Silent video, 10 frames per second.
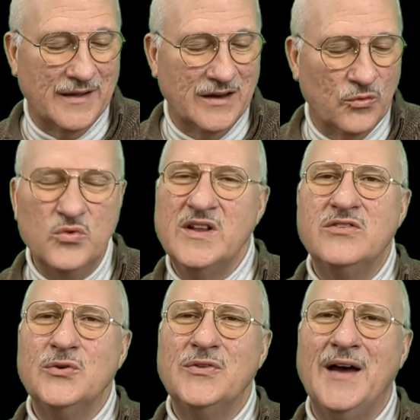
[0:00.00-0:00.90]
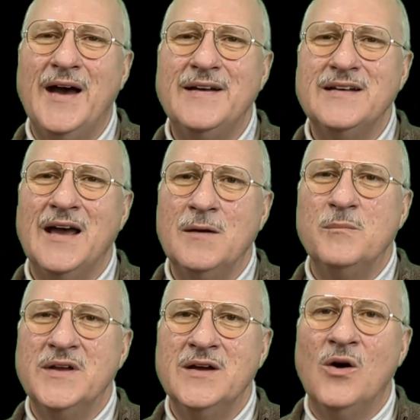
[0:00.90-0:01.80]
read through that and
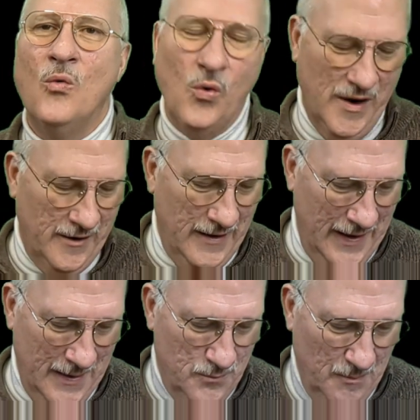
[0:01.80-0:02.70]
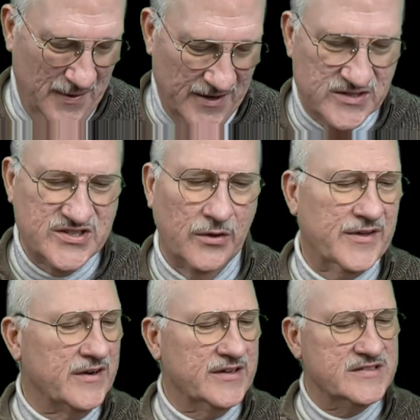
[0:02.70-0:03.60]
be aware and prepared. So
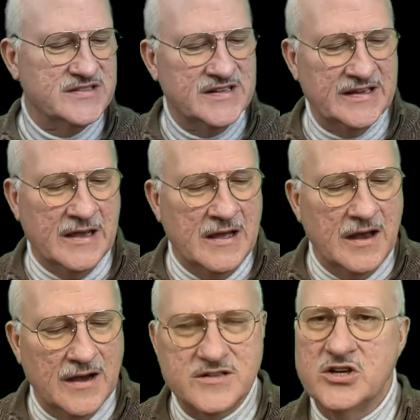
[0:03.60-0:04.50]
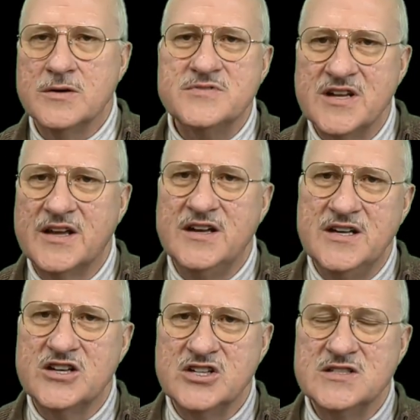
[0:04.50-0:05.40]
there is the terms and
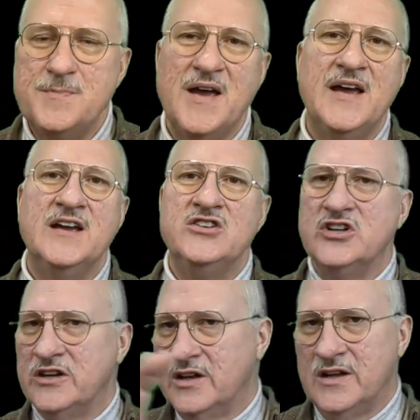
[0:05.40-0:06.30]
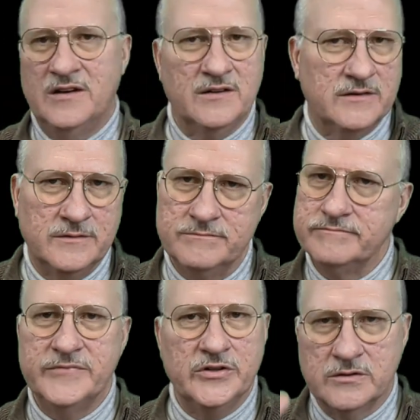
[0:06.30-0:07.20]
conditions page, and you need to
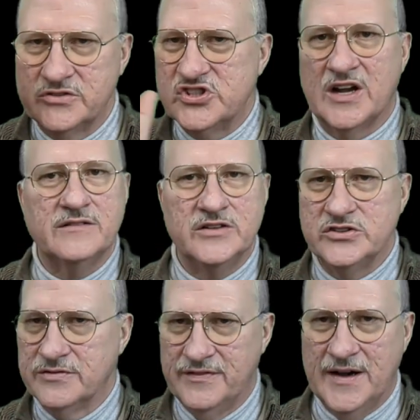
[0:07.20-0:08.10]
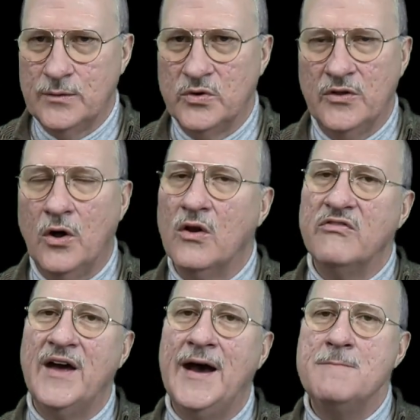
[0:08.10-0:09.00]
check that you're fine with all of
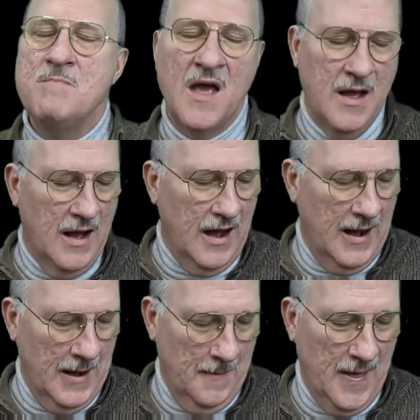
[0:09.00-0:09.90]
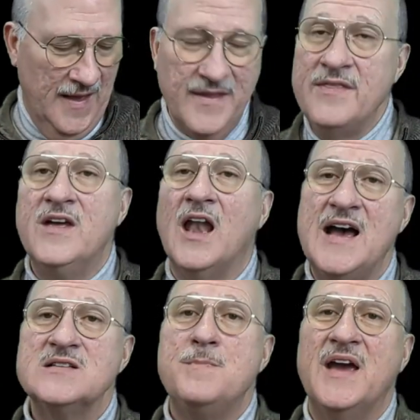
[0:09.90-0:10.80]
that. And then the
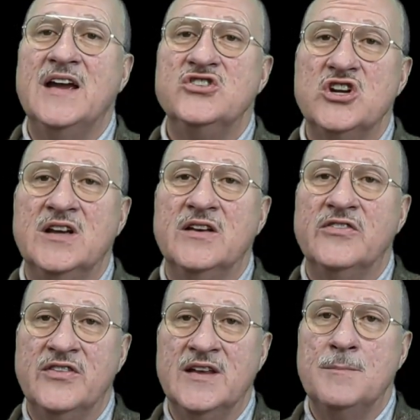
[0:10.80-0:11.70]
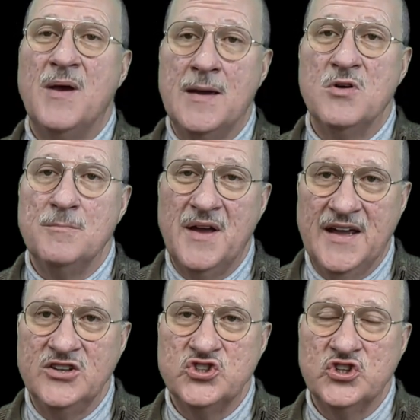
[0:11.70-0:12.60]
last page is the payment
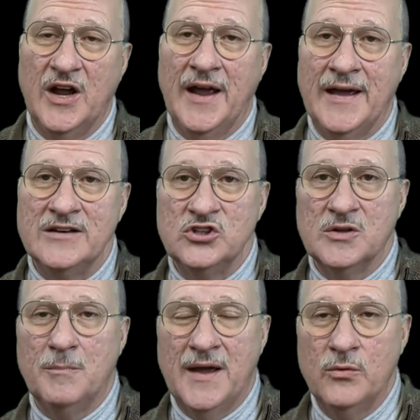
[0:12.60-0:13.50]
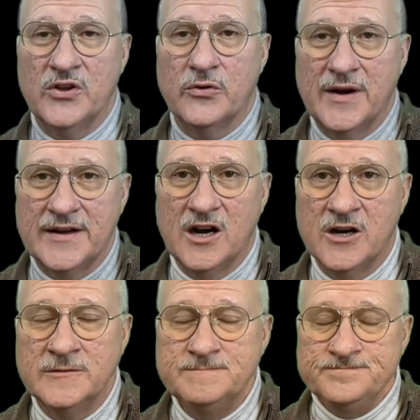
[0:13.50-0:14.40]
page, and you can pay with a credit card.